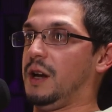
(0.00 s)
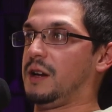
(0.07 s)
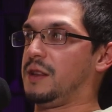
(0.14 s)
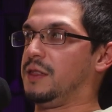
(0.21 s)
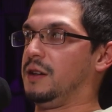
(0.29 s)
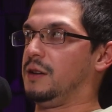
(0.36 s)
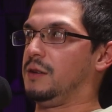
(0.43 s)
Like
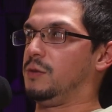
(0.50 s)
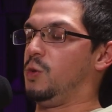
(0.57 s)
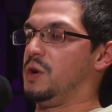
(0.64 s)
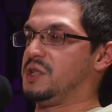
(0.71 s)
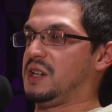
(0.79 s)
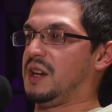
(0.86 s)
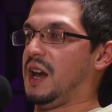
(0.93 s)
I think who
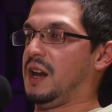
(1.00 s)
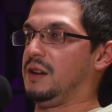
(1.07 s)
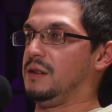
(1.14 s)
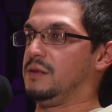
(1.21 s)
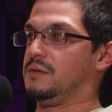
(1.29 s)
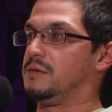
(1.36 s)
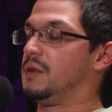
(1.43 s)
was it?
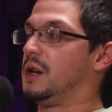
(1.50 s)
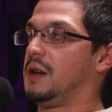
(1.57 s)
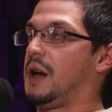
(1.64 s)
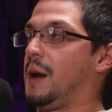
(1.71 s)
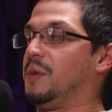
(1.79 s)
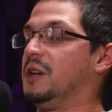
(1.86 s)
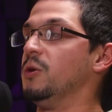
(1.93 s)
Kane.
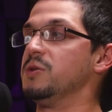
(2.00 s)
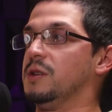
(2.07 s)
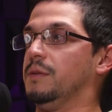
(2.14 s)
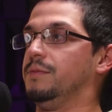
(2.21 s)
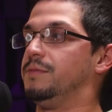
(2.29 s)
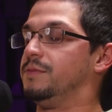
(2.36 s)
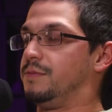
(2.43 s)
I mean, it was
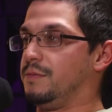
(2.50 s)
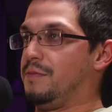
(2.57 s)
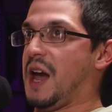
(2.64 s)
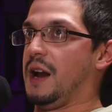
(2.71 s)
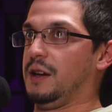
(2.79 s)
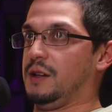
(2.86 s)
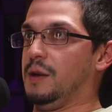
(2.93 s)
a
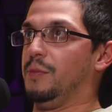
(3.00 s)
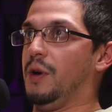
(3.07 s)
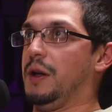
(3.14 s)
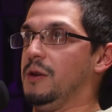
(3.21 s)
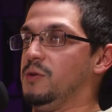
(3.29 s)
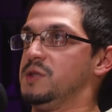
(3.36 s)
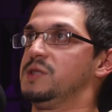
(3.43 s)
mannequin,
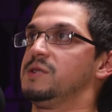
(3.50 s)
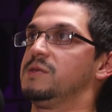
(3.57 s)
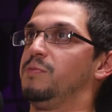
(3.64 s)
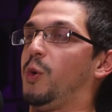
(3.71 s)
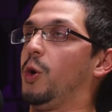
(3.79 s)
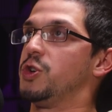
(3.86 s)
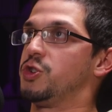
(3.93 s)
but it was
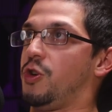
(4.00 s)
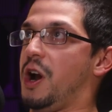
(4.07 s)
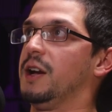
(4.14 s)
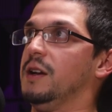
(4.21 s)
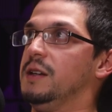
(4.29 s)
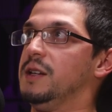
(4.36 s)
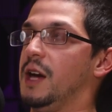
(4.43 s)

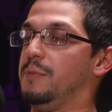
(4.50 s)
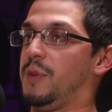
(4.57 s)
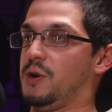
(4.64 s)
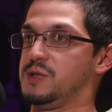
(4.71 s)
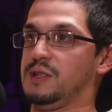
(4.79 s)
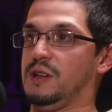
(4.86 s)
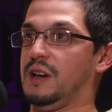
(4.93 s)
portraying a dead
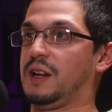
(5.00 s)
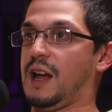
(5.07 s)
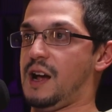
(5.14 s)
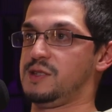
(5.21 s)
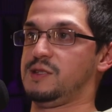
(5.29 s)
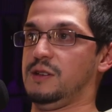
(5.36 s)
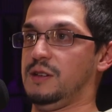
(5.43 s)
person in a
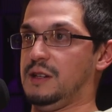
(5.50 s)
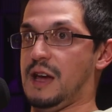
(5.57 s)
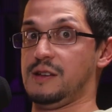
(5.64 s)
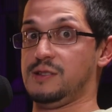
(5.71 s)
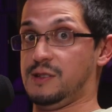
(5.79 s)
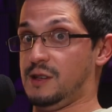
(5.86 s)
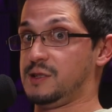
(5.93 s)
casket. He
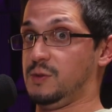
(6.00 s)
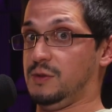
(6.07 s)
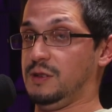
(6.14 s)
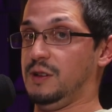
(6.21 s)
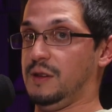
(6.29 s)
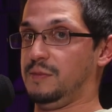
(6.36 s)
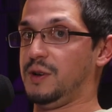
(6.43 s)
had sex with
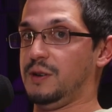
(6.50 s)
the dead